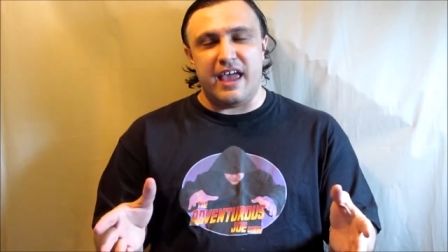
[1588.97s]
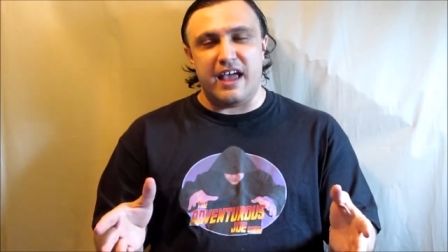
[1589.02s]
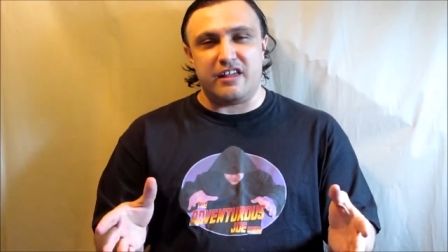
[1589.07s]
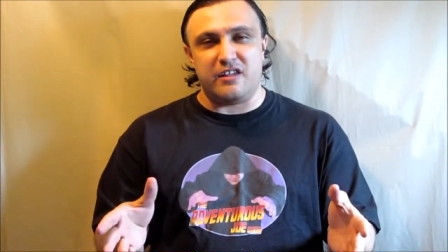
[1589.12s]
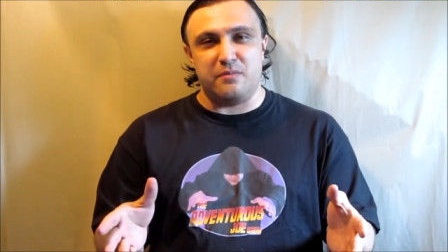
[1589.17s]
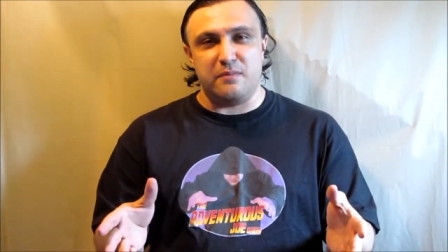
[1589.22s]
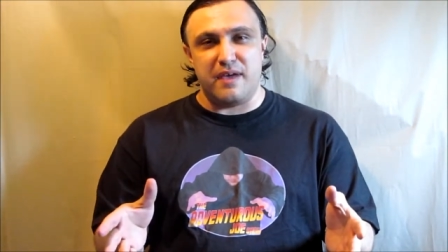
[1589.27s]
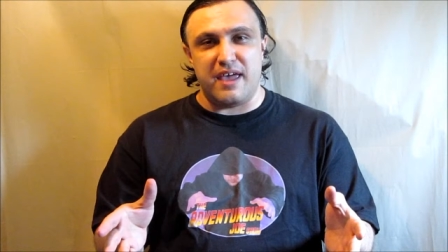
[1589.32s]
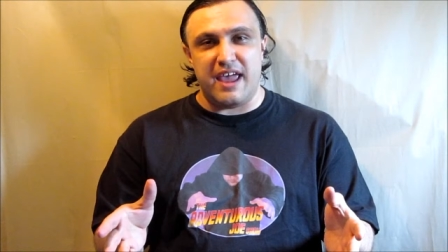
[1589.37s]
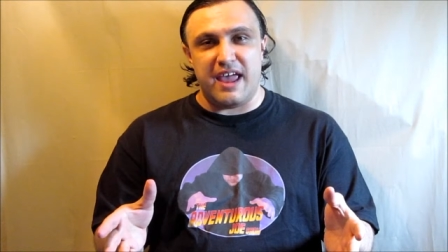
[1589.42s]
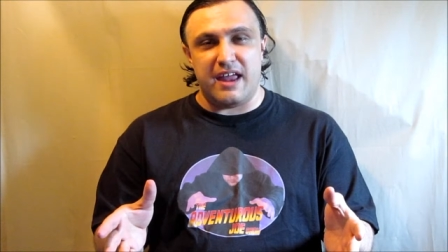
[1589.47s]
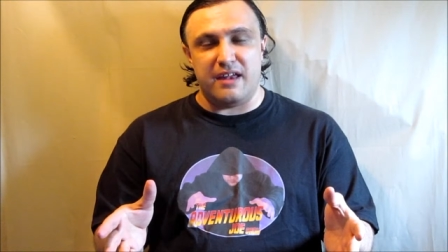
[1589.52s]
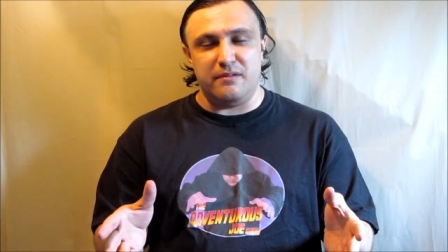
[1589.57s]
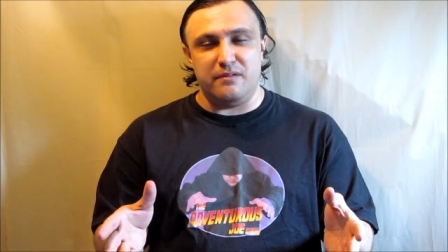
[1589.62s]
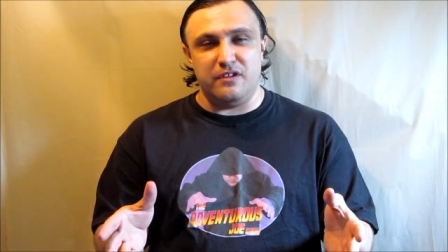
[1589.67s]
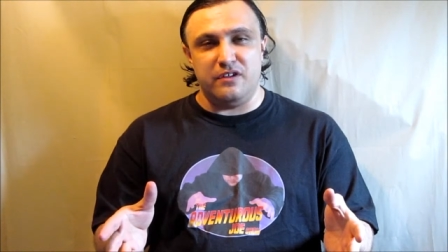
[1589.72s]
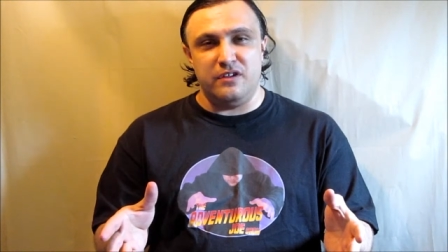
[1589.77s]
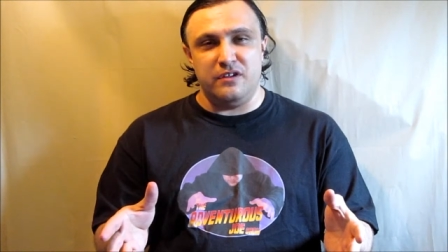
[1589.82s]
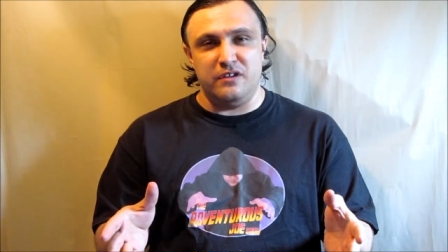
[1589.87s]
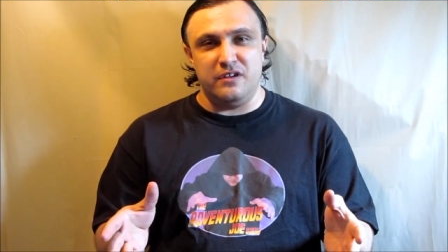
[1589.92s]

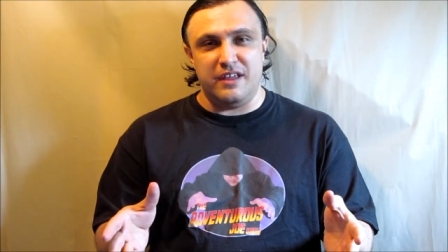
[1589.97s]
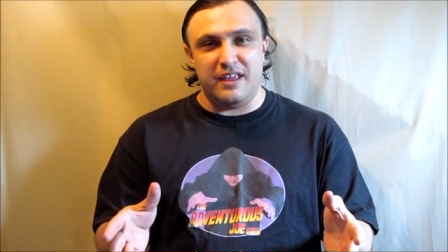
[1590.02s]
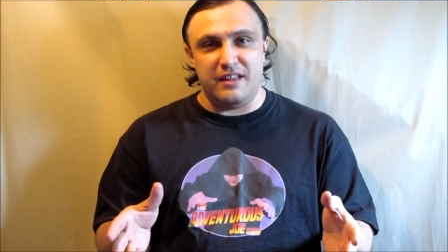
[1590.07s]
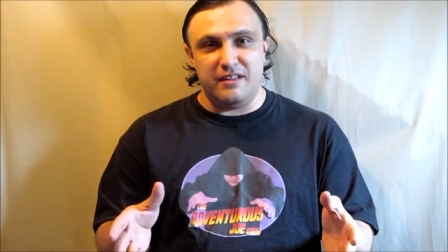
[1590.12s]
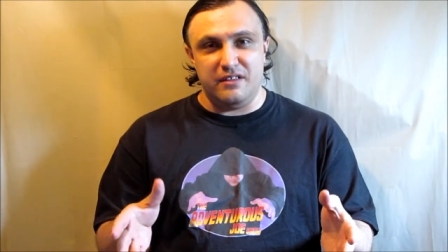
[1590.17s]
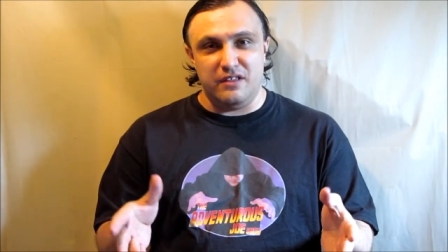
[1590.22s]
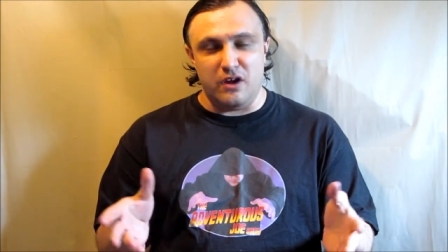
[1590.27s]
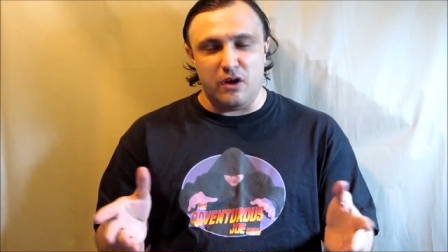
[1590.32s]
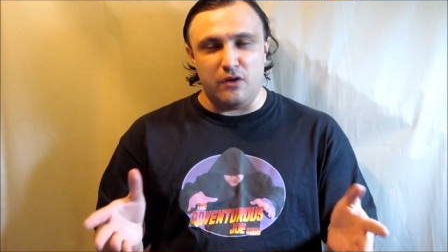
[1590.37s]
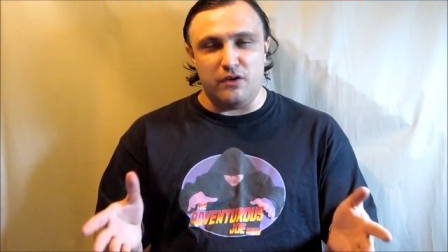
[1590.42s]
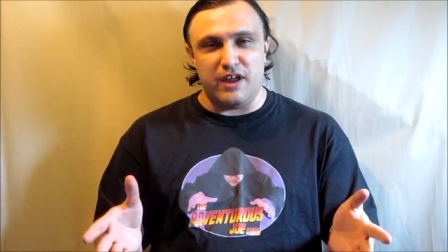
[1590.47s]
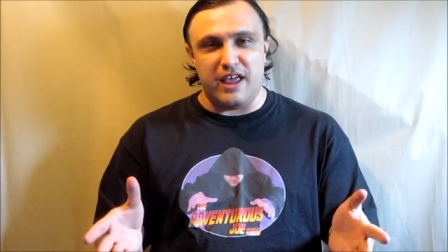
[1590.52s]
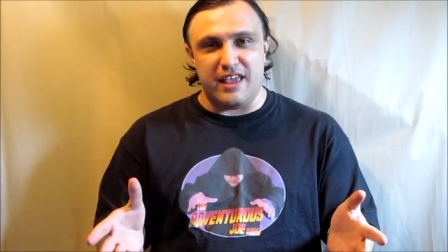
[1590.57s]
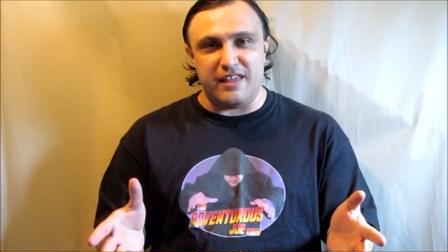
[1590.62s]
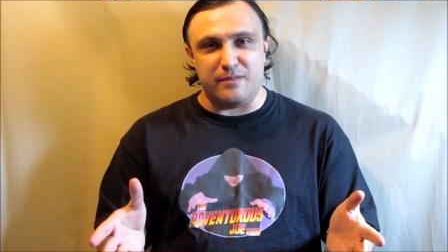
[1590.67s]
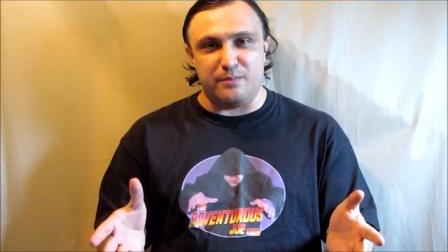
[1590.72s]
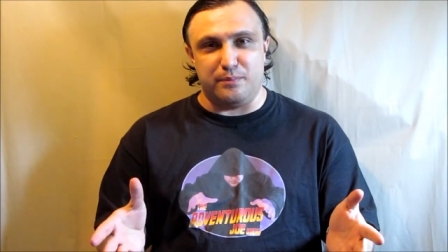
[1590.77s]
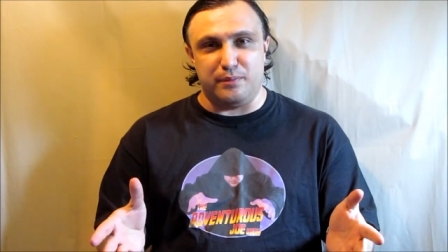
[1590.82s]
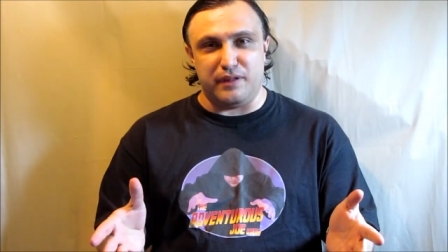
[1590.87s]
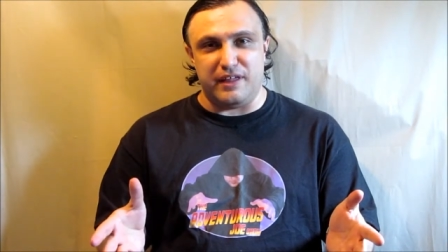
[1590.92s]
X-Man known
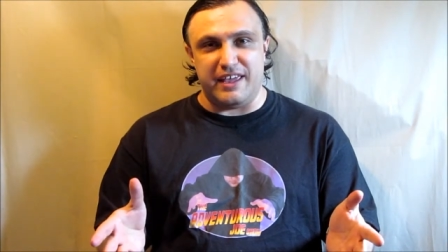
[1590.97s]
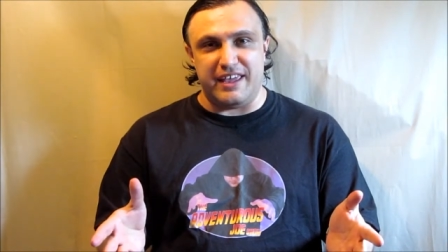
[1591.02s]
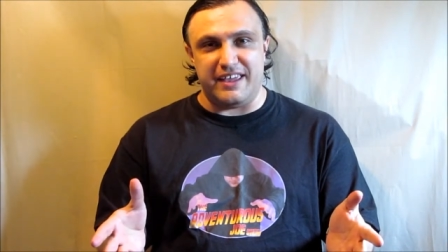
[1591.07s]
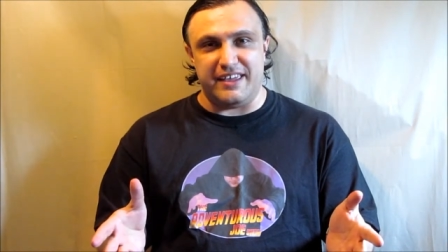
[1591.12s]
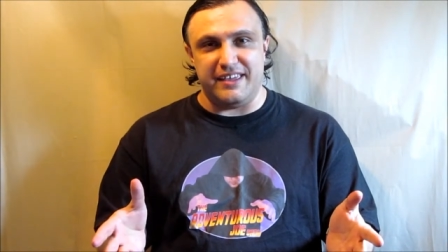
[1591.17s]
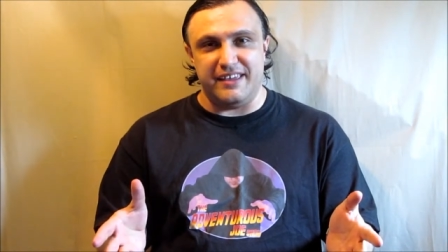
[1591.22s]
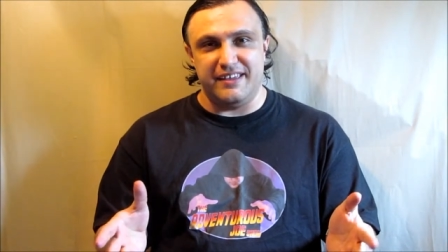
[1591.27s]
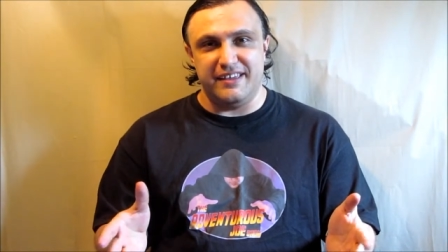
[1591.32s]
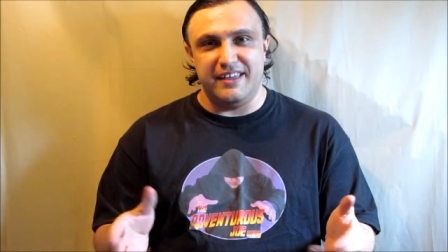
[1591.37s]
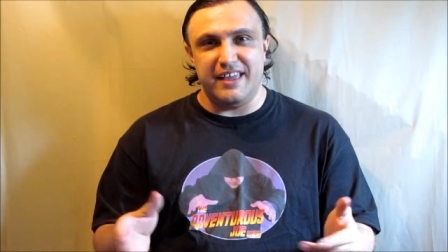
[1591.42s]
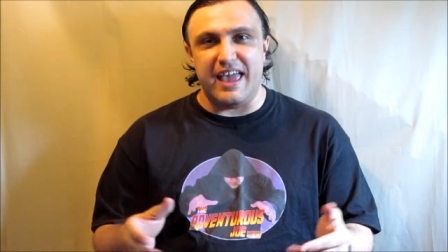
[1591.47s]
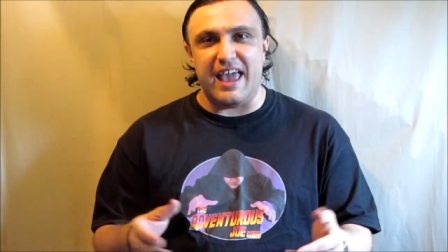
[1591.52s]
as Blink.